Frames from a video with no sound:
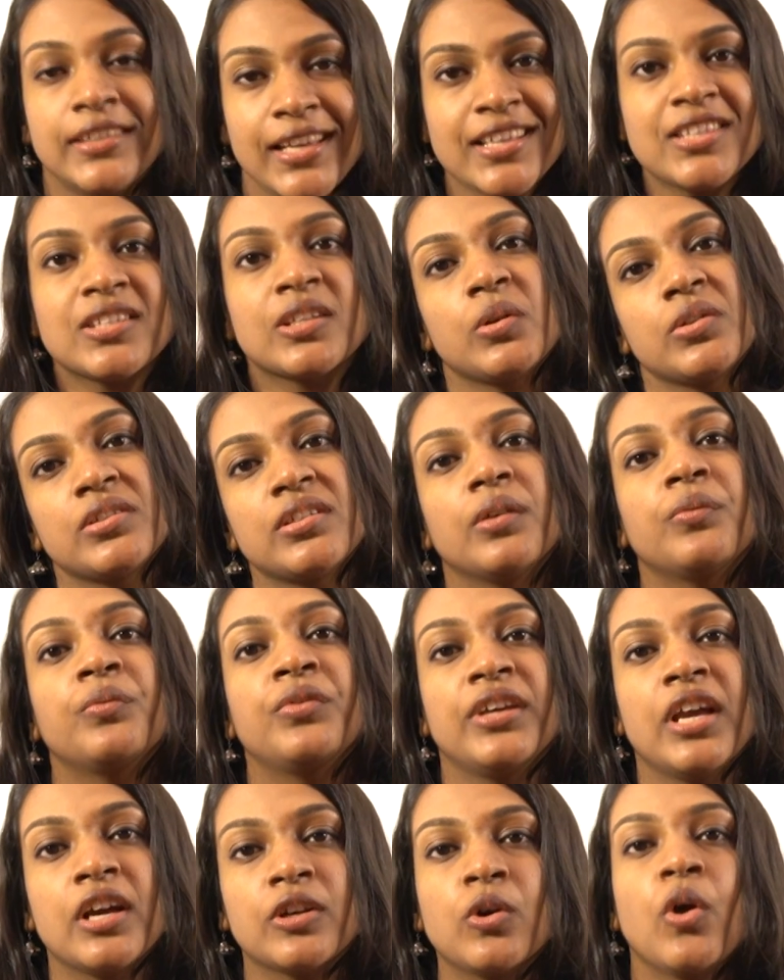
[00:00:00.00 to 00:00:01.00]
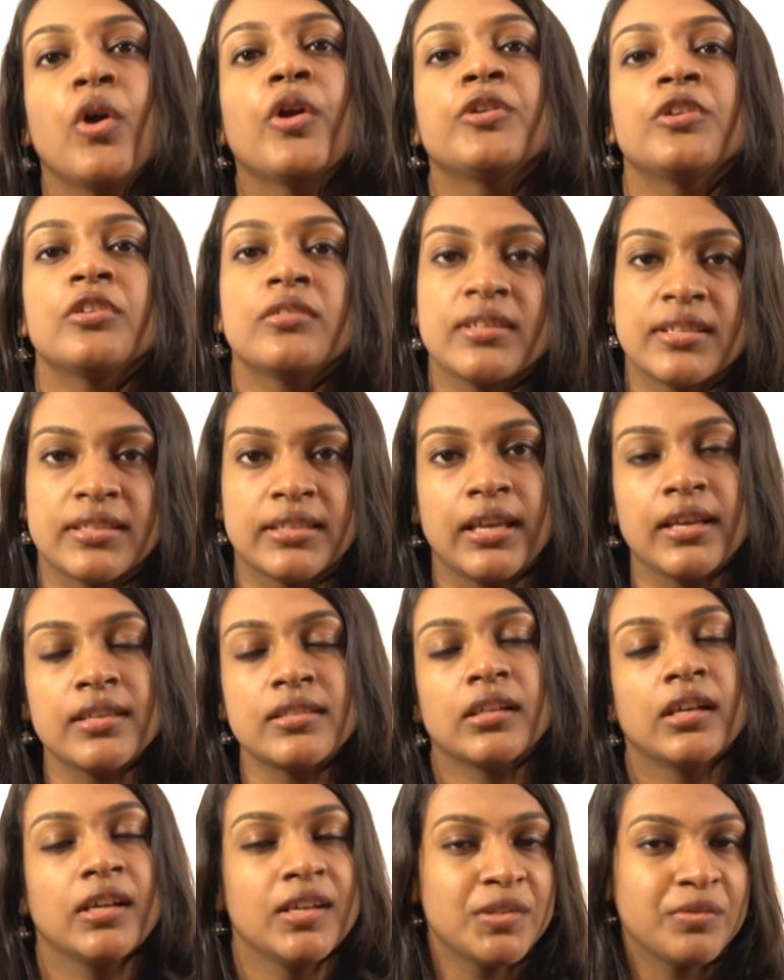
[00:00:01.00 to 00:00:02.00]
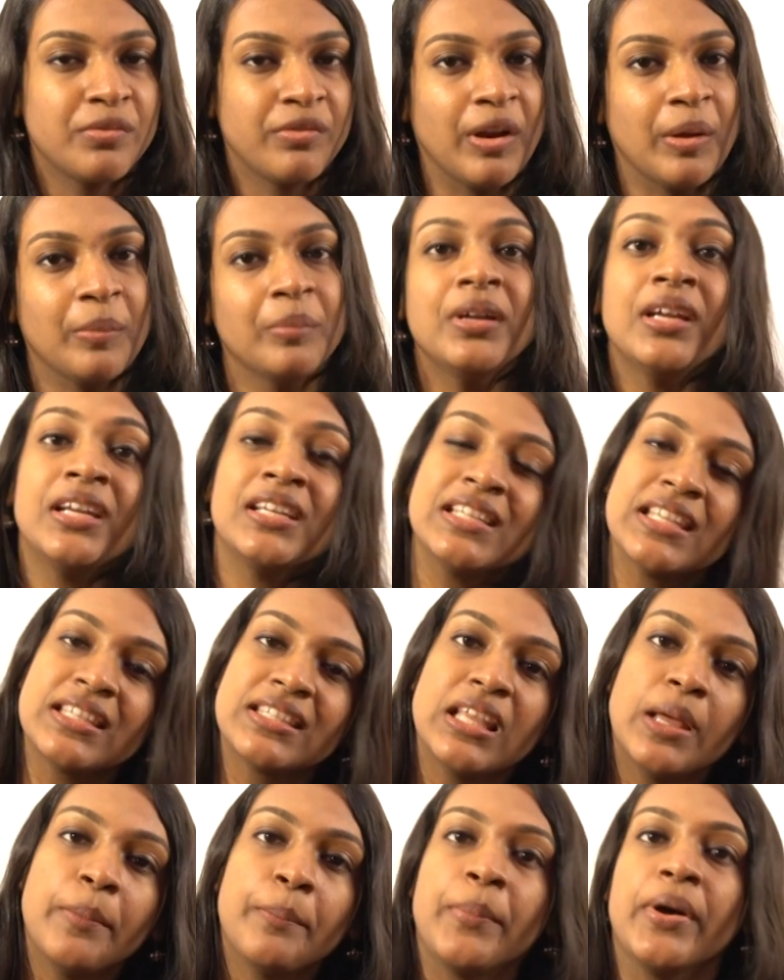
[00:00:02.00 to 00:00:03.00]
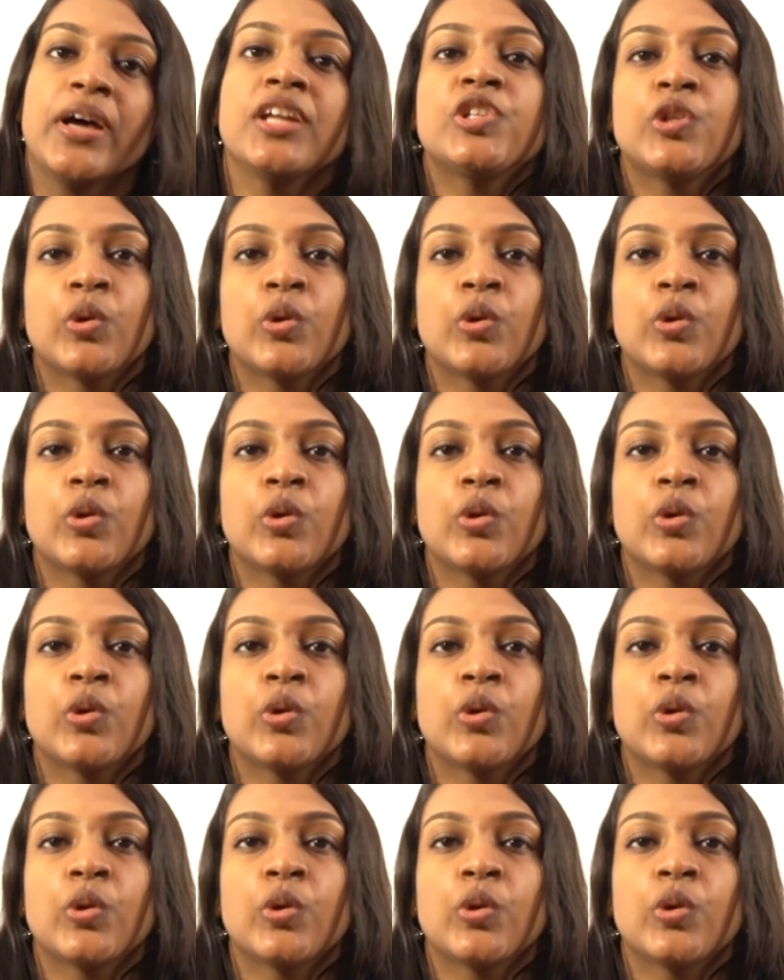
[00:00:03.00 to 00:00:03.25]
next question we are going to discuss is from December